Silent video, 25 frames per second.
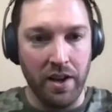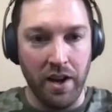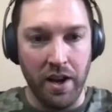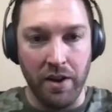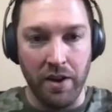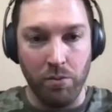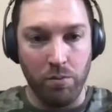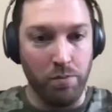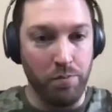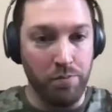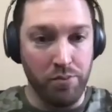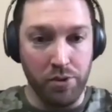
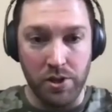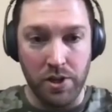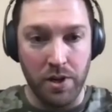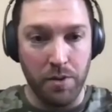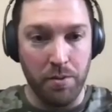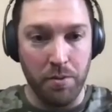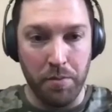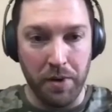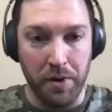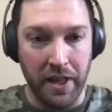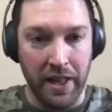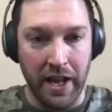And
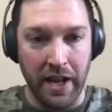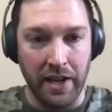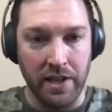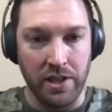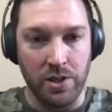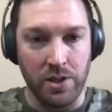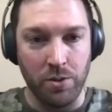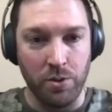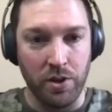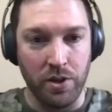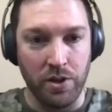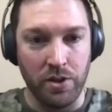presumably the
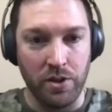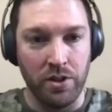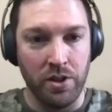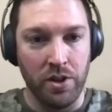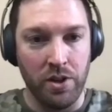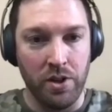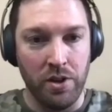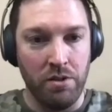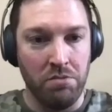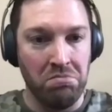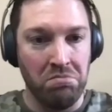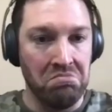answer was
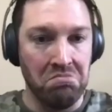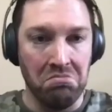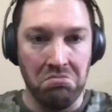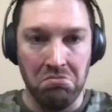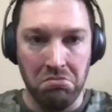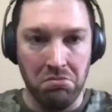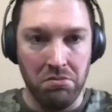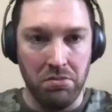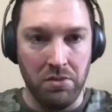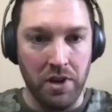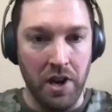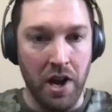
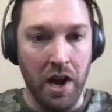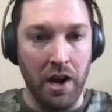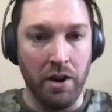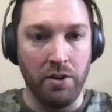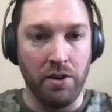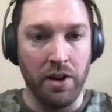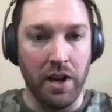no,